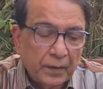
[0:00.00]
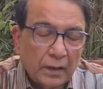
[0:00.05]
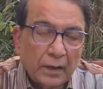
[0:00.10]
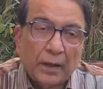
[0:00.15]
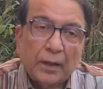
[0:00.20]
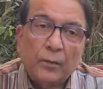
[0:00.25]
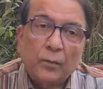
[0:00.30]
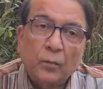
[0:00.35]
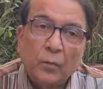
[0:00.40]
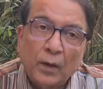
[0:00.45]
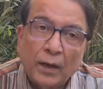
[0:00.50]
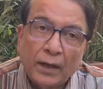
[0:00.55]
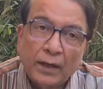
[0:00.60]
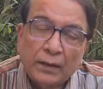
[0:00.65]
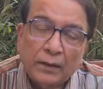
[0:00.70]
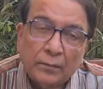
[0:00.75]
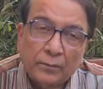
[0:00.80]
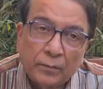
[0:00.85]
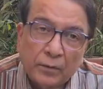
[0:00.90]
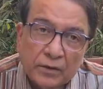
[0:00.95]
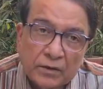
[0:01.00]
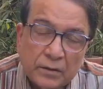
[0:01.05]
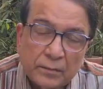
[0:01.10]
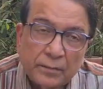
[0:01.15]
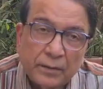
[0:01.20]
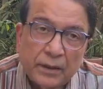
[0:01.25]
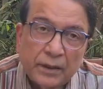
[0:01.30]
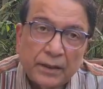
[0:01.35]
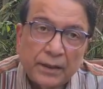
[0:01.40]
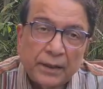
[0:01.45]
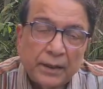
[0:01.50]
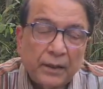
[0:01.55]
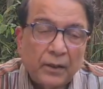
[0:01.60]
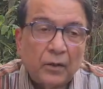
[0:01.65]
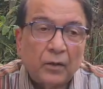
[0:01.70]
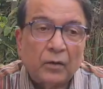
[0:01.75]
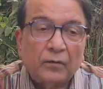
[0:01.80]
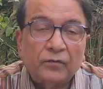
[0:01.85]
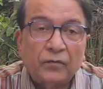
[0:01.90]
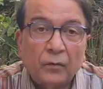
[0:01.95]
and why the possibility
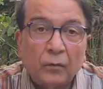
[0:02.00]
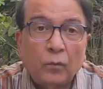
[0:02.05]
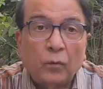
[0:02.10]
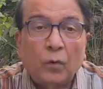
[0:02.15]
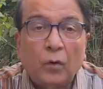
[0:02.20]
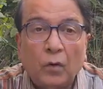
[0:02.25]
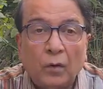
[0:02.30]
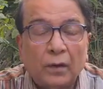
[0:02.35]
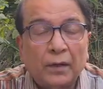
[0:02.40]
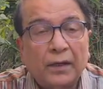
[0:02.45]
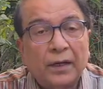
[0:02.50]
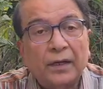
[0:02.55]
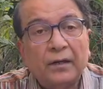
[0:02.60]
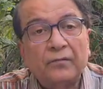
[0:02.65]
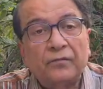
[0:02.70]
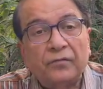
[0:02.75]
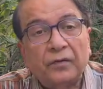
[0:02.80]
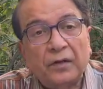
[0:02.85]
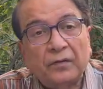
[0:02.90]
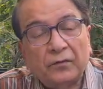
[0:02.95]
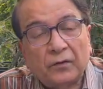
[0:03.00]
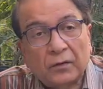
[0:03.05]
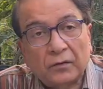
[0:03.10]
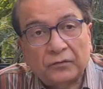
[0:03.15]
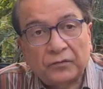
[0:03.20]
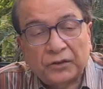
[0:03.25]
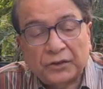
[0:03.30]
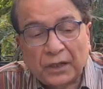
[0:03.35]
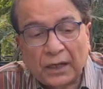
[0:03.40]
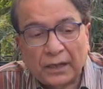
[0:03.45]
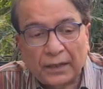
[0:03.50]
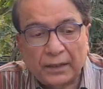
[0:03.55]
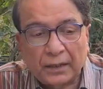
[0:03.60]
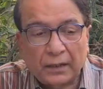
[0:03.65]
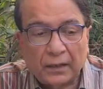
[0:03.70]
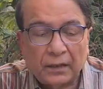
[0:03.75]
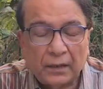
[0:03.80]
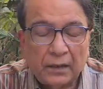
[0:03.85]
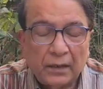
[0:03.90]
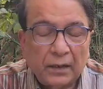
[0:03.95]
of a war in favor of
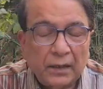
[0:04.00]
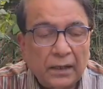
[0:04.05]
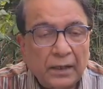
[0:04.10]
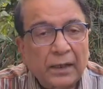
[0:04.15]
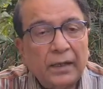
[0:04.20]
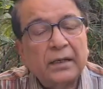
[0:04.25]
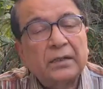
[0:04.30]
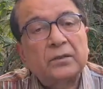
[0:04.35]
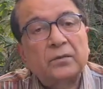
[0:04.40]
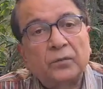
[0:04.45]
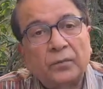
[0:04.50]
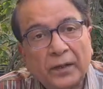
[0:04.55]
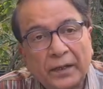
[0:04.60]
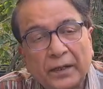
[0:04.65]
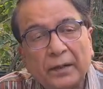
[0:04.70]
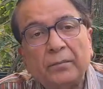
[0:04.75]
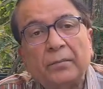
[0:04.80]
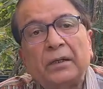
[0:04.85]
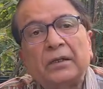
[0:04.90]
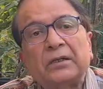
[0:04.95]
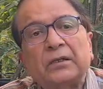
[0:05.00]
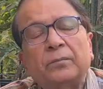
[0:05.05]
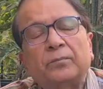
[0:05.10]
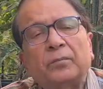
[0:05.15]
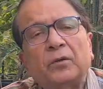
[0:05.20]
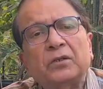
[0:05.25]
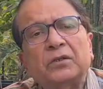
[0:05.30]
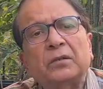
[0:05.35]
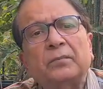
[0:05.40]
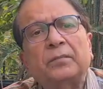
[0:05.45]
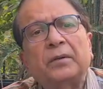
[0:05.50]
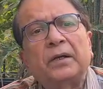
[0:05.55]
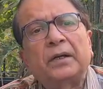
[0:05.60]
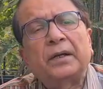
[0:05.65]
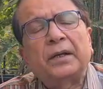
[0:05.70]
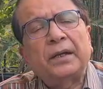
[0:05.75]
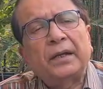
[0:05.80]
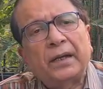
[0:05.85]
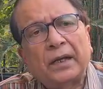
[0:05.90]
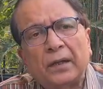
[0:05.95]
China is very much a
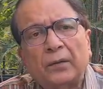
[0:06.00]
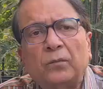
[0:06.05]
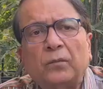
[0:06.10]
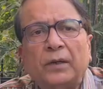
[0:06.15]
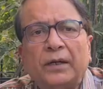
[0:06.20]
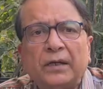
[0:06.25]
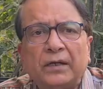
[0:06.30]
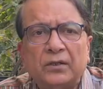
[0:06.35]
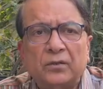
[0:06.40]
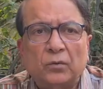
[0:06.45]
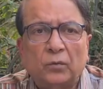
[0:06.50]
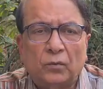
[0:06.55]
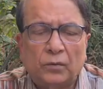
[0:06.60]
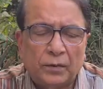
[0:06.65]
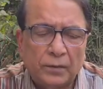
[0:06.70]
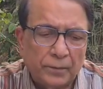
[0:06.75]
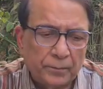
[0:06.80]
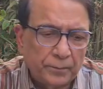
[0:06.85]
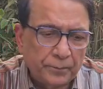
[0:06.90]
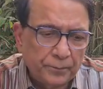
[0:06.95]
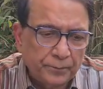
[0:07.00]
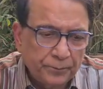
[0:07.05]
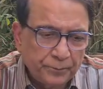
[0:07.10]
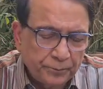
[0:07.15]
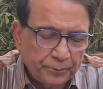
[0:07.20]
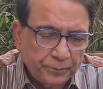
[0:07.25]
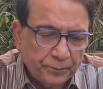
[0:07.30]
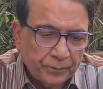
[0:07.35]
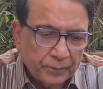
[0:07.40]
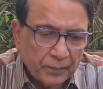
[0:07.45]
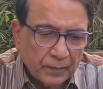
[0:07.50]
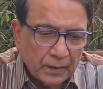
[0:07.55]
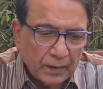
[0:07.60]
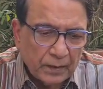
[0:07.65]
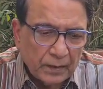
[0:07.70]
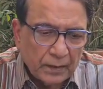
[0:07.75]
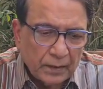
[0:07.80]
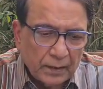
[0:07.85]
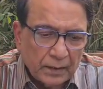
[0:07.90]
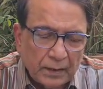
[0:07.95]
possibility and very soon.
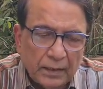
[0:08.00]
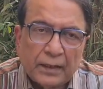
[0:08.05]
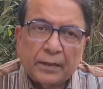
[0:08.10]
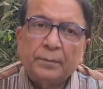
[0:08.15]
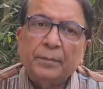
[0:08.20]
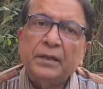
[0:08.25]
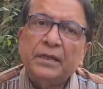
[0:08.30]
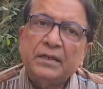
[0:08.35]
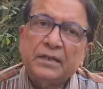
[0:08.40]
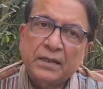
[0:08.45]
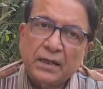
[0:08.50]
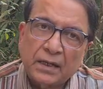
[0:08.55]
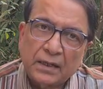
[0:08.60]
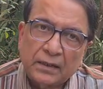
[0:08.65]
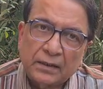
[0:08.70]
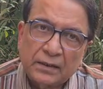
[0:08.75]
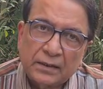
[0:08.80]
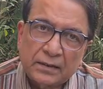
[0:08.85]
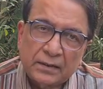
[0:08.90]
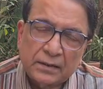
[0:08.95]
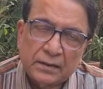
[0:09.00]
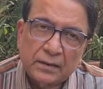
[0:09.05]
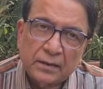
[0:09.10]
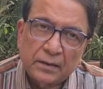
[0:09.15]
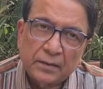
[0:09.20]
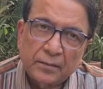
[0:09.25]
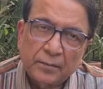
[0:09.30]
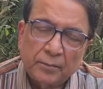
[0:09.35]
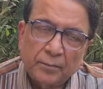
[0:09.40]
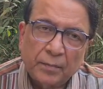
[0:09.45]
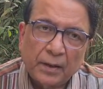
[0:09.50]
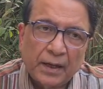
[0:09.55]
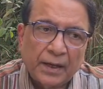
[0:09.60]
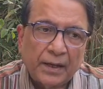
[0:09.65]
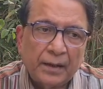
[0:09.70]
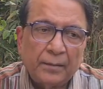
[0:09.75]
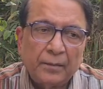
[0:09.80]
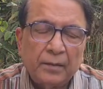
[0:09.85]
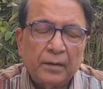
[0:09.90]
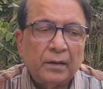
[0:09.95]
Let me start this
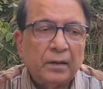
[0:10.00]
by